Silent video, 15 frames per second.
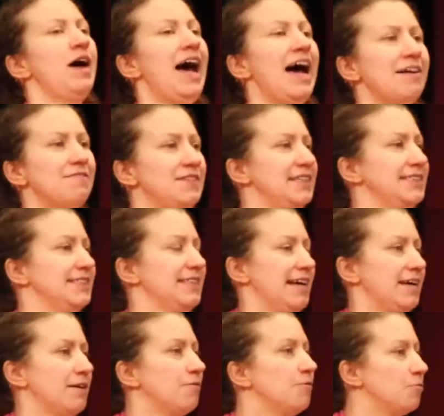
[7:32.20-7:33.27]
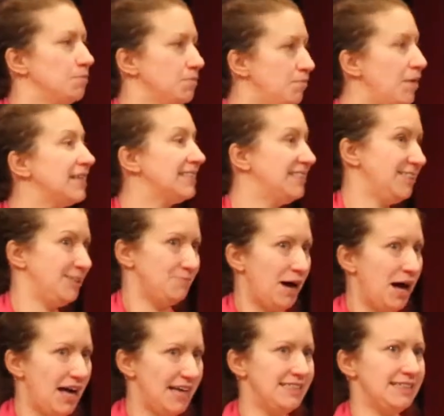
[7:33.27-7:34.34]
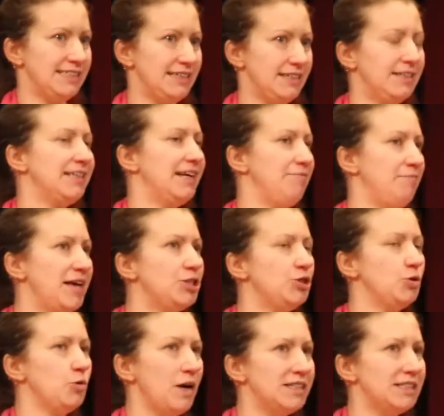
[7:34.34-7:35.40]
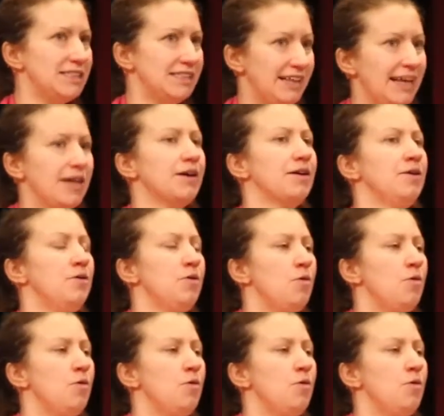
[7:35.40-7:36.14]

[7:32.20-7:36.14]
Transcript: you have this like message behind it and it makes you question like,